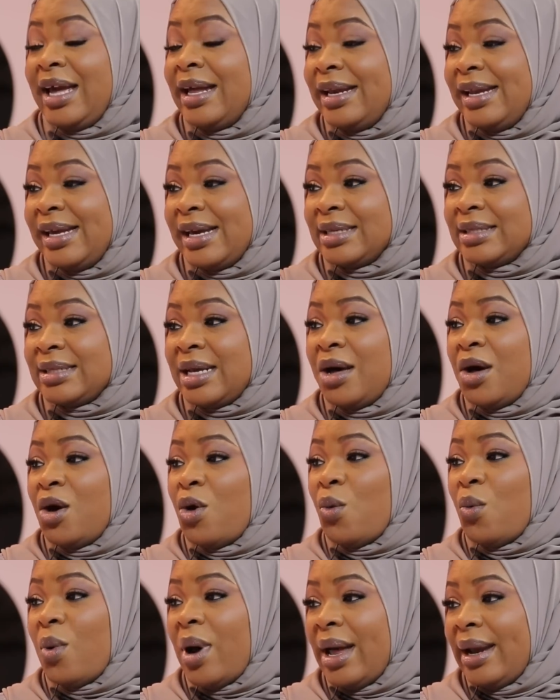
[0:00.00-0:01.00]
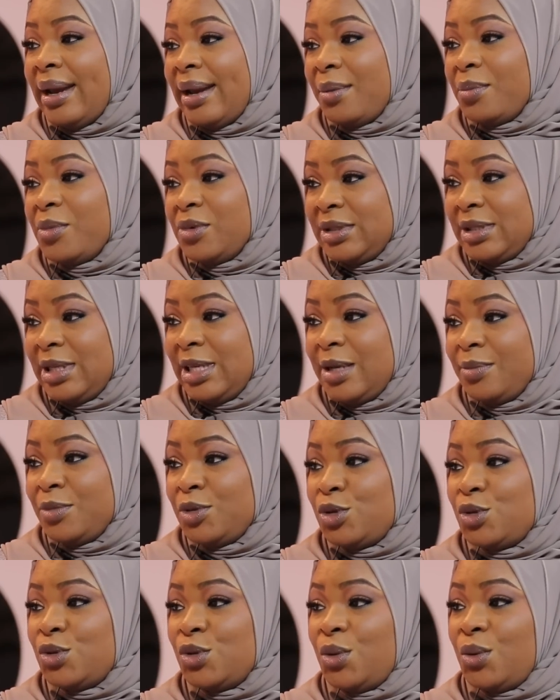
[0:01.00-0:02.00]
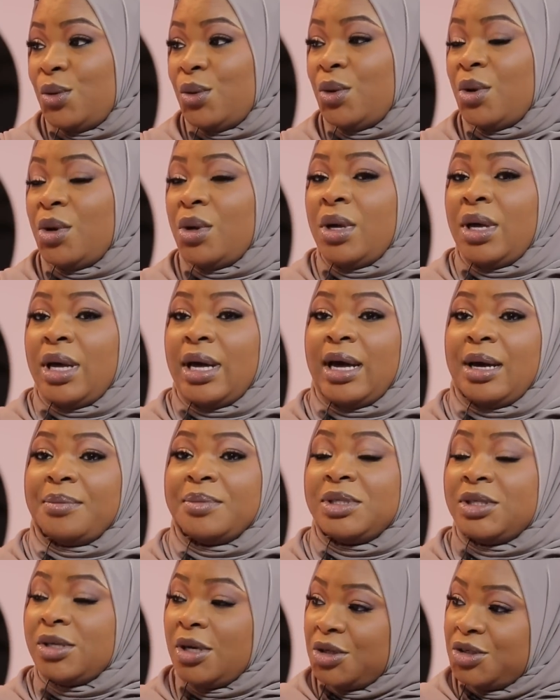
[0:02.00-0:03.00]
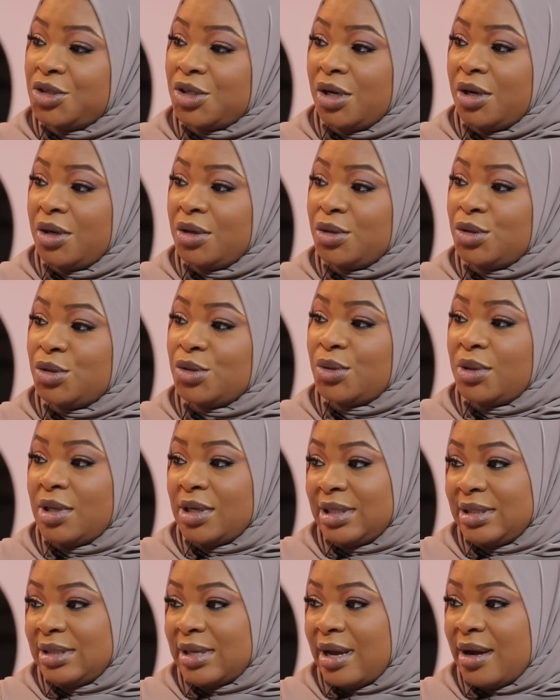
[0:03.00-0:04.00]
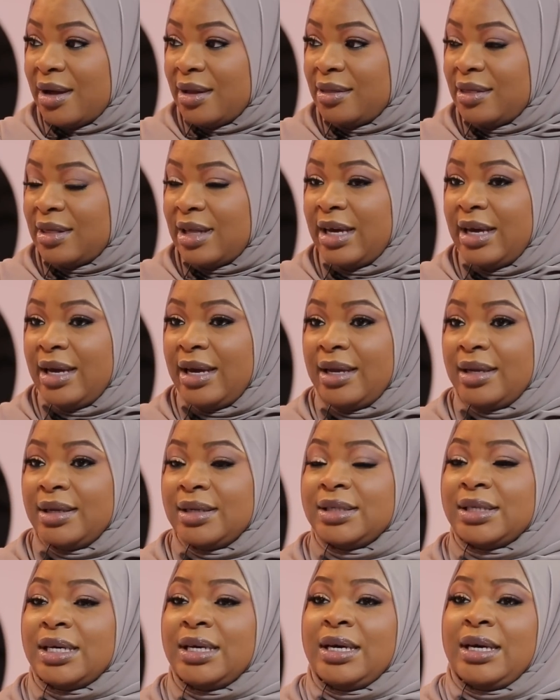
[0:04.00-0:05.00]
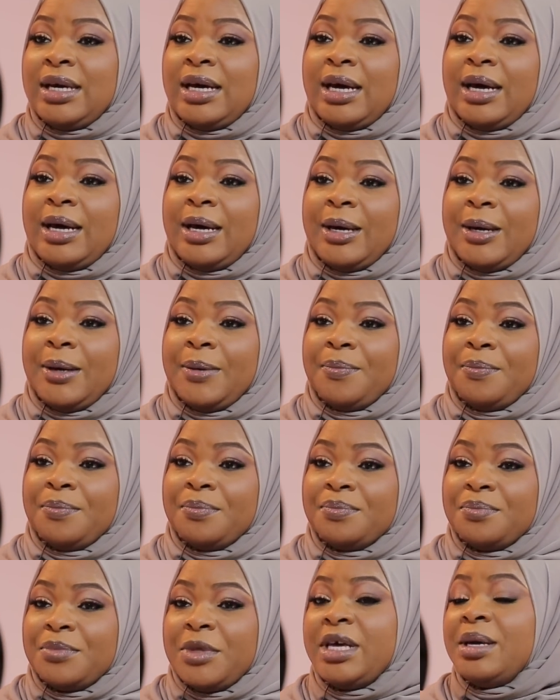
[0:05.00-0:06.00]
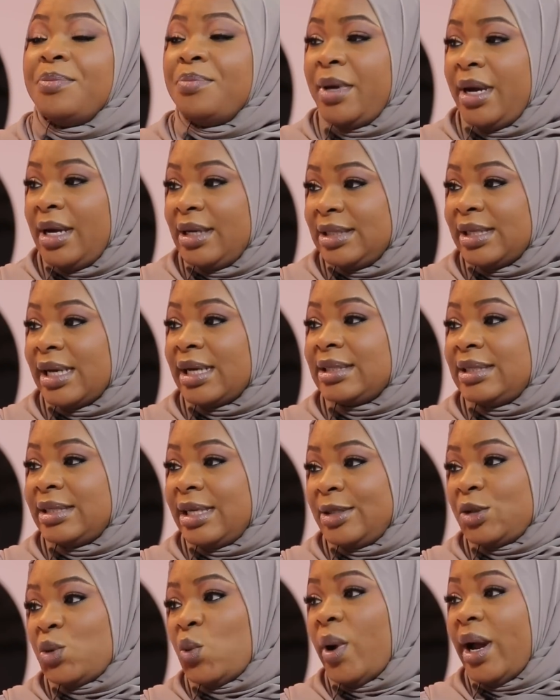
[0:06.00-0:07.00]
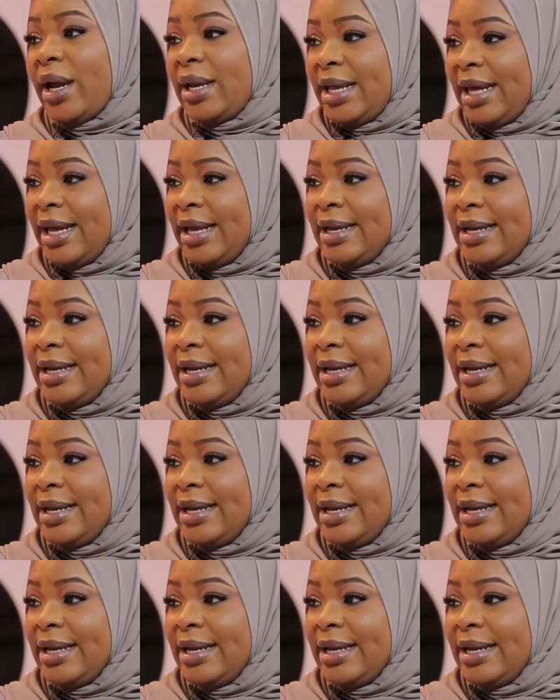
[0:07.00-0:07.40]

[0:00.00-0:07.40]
earliest Wala Muslims to surgeon to the south. And he made success quite early.